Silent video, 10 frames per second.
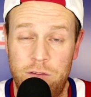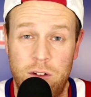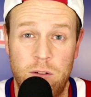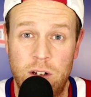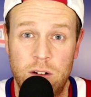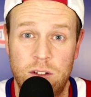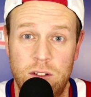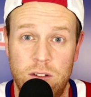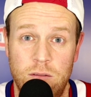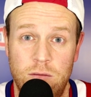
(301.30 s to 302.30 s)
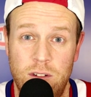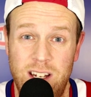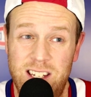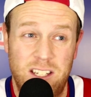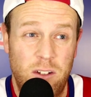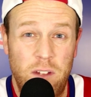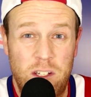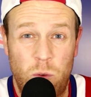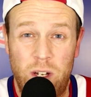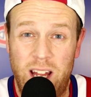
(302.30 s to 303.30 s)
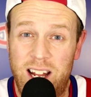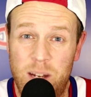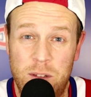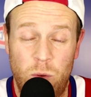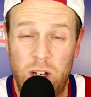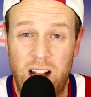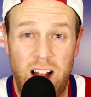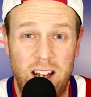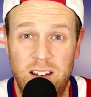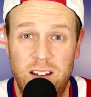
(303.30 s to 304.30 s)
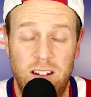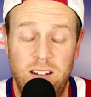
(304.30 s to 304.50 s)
a few years? He's still only 28, going to be 29.